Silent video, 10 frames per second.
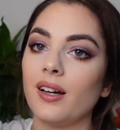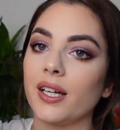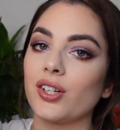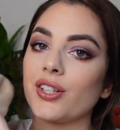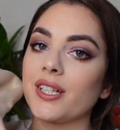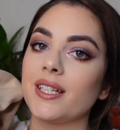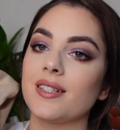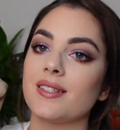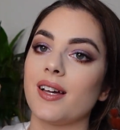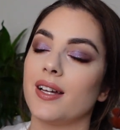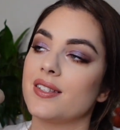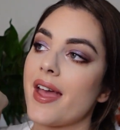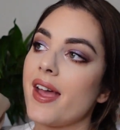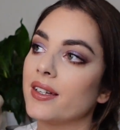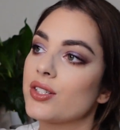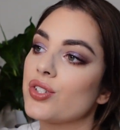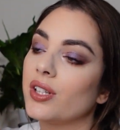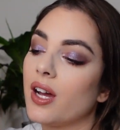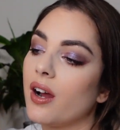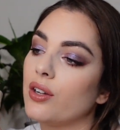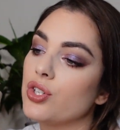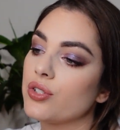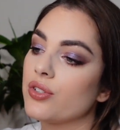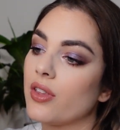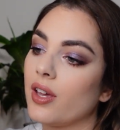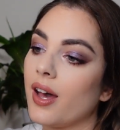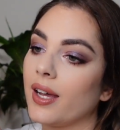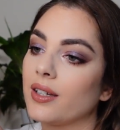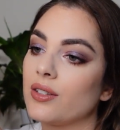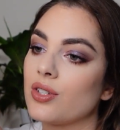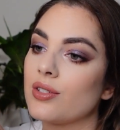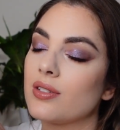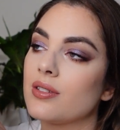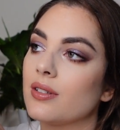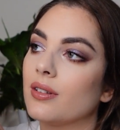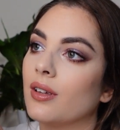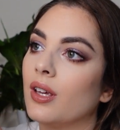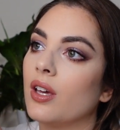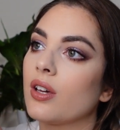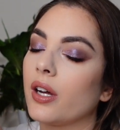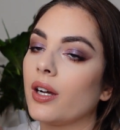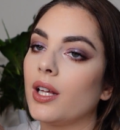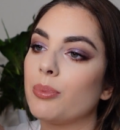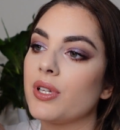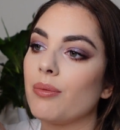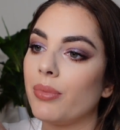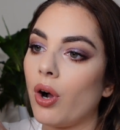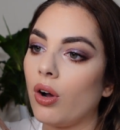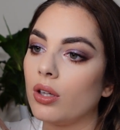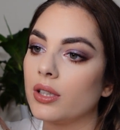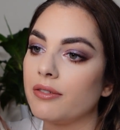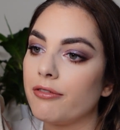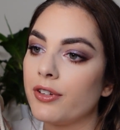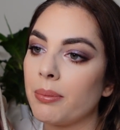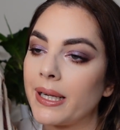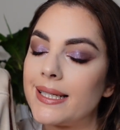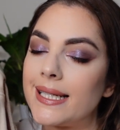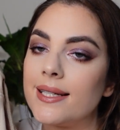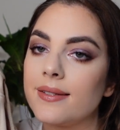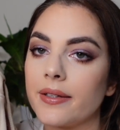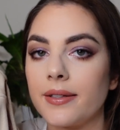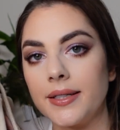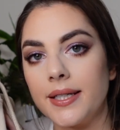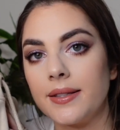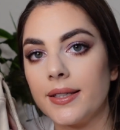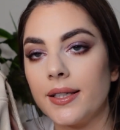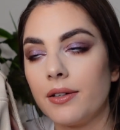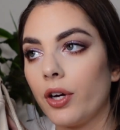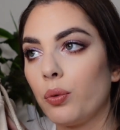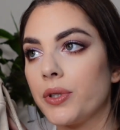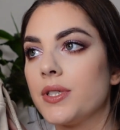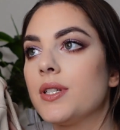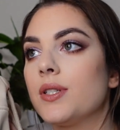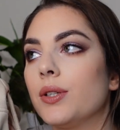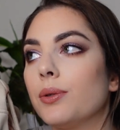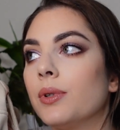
I got it in a size extra large so that I can just curl up in a ball and fit my knees underneath it if I wanted to.